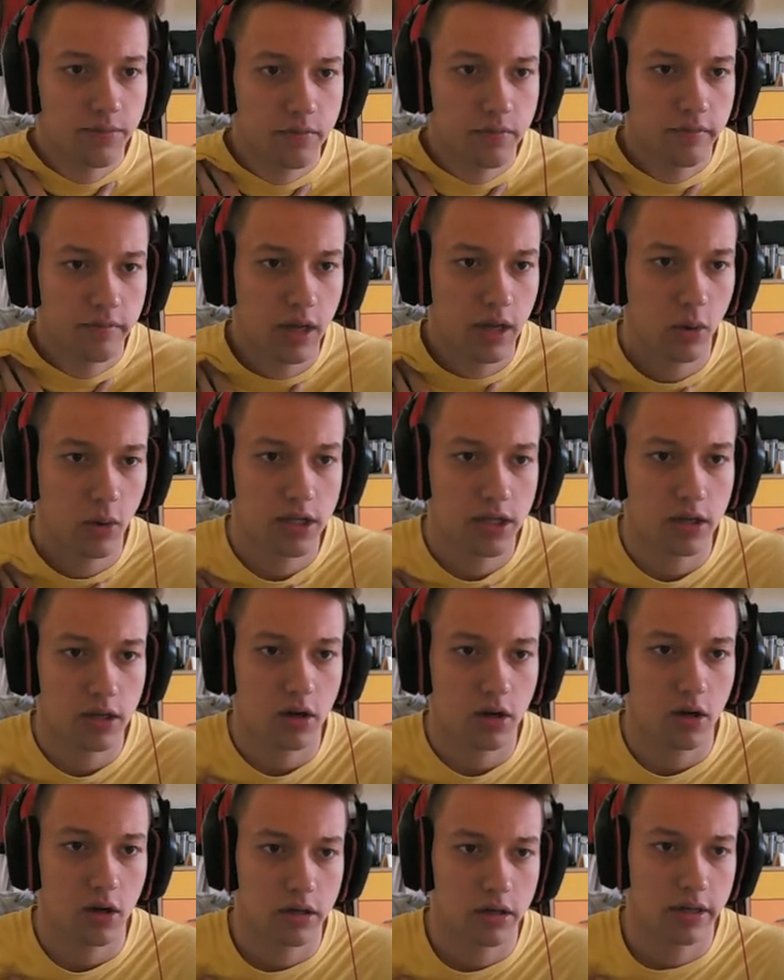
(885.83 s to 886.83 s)
what's it
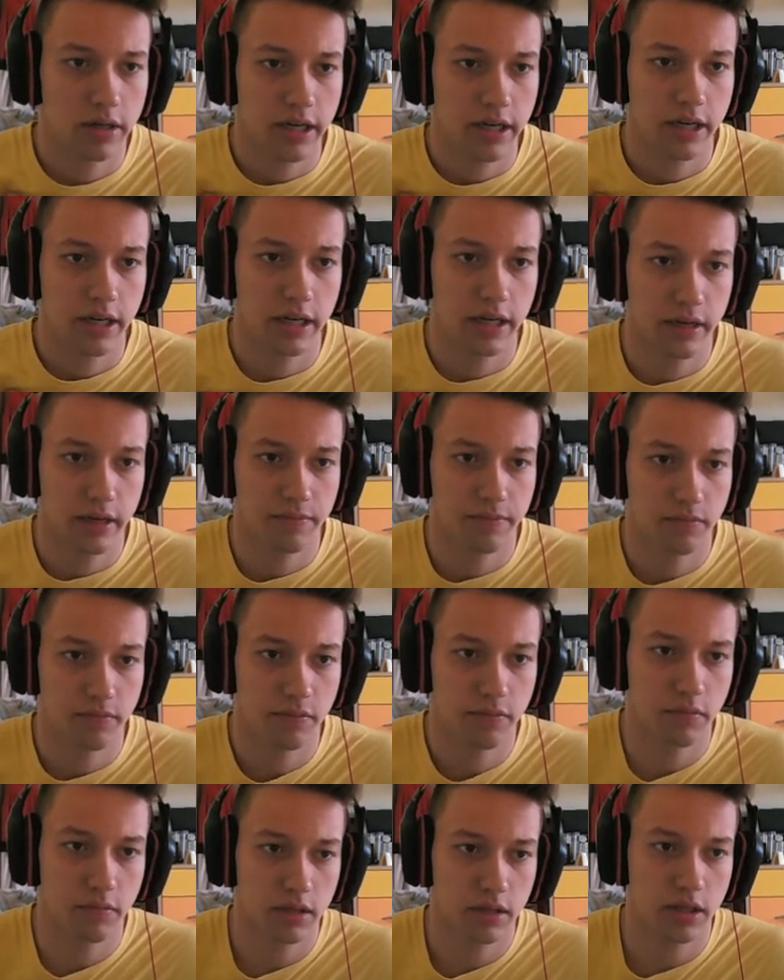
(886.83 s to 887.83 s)
called?
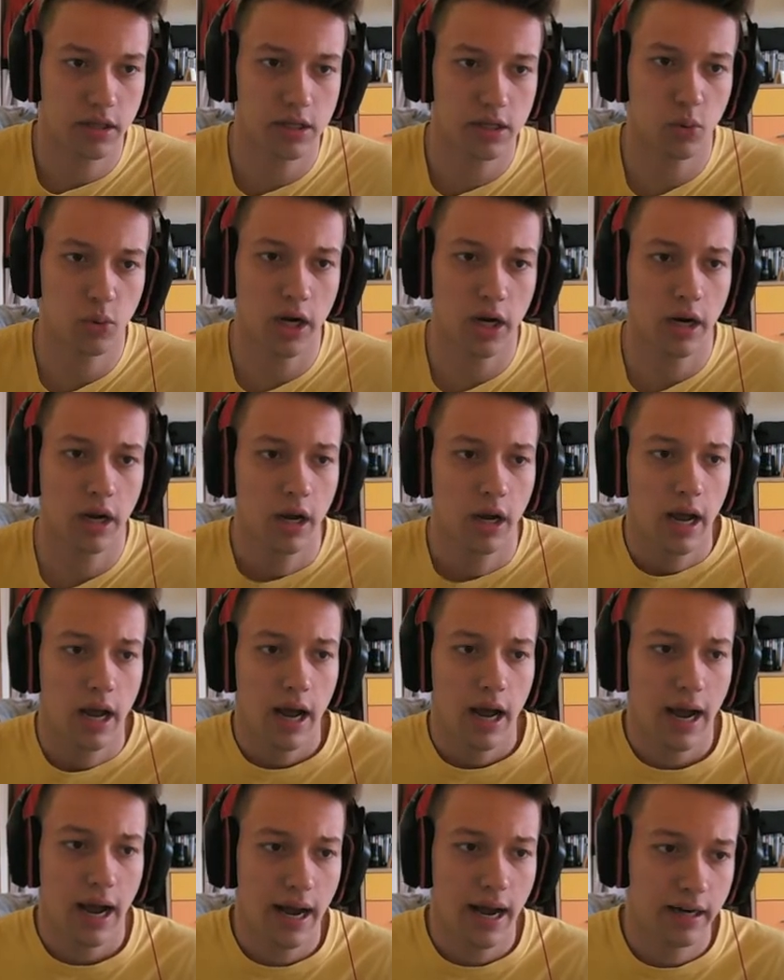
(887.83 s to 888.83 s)
This one,
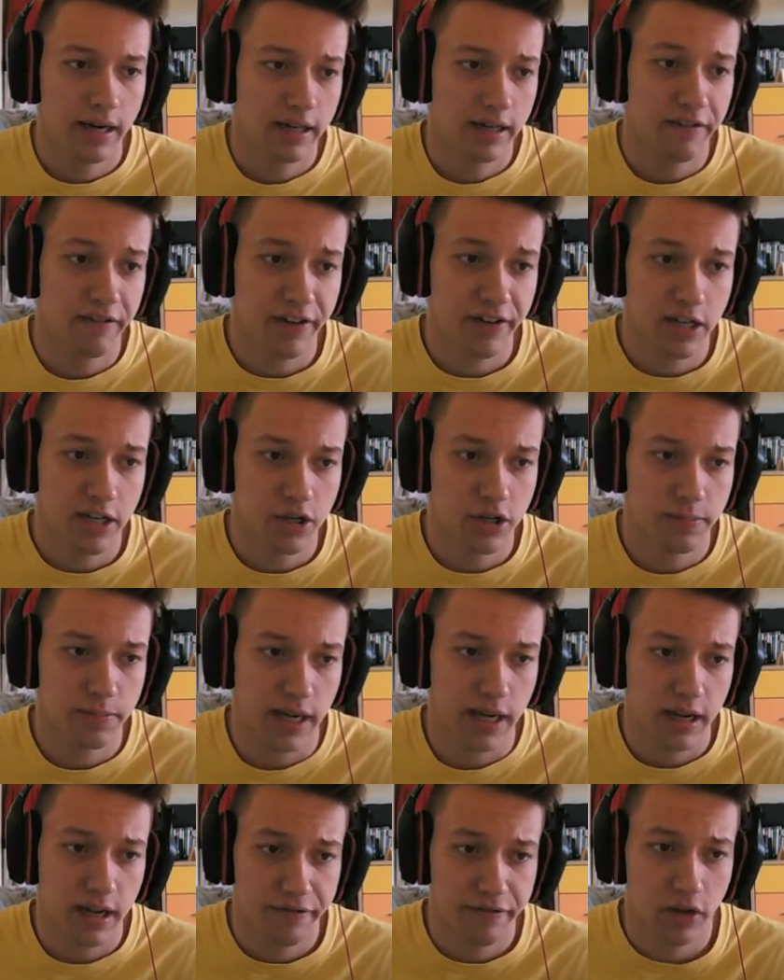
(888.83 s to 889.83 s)
and he flinches me.
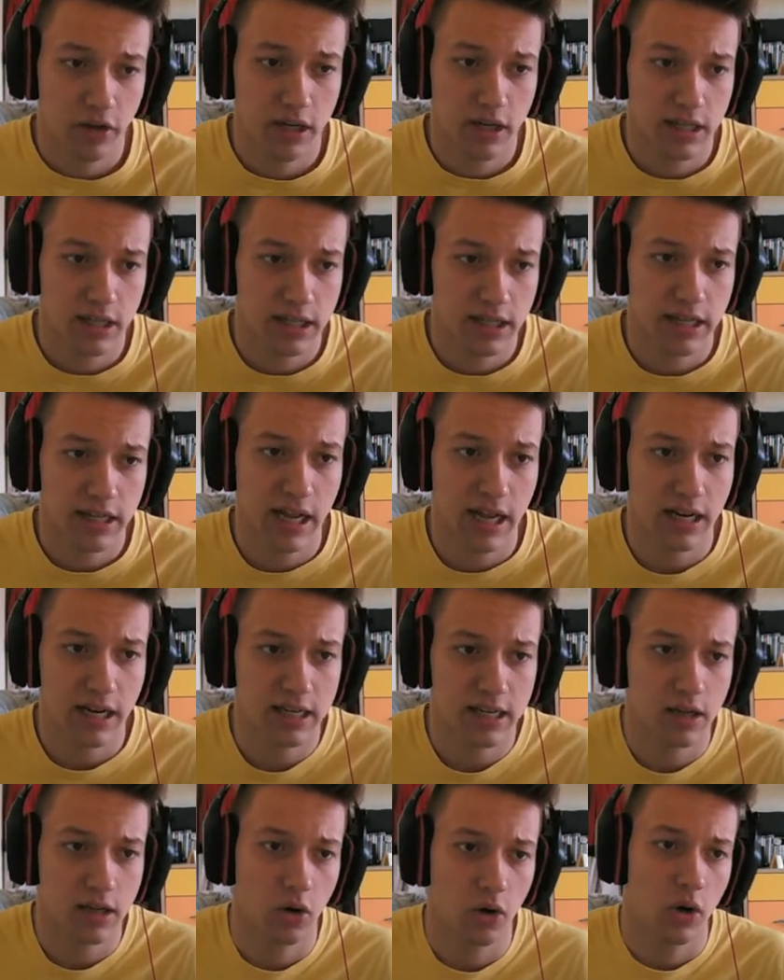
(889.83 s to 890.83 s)
If you didn't see that,
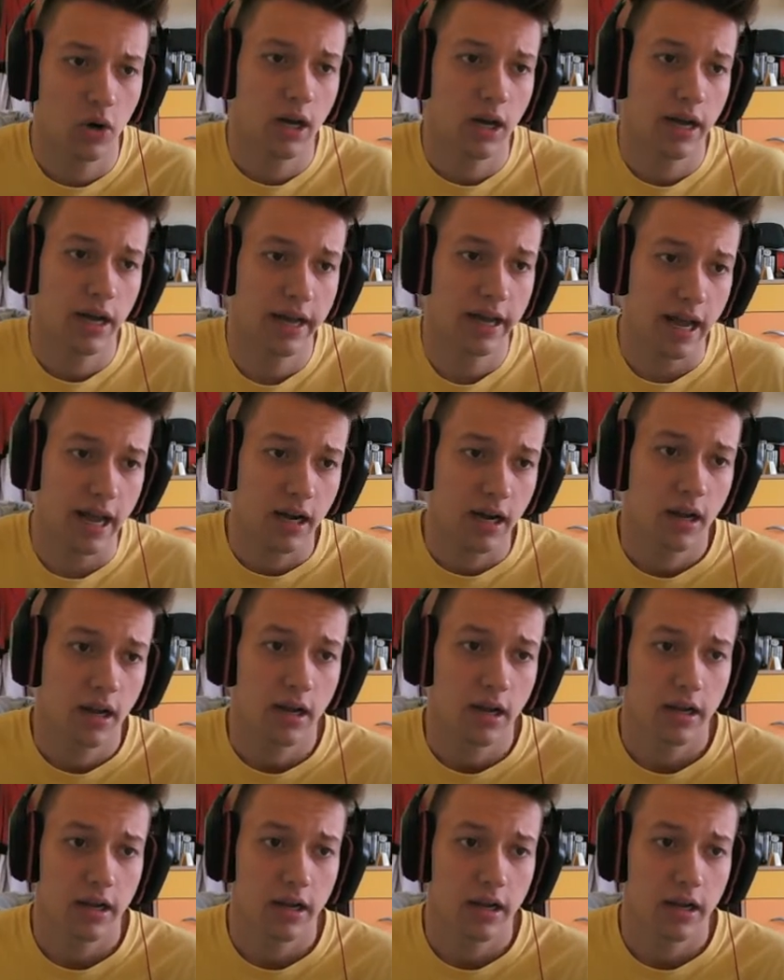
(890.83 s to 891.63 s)
let's go again.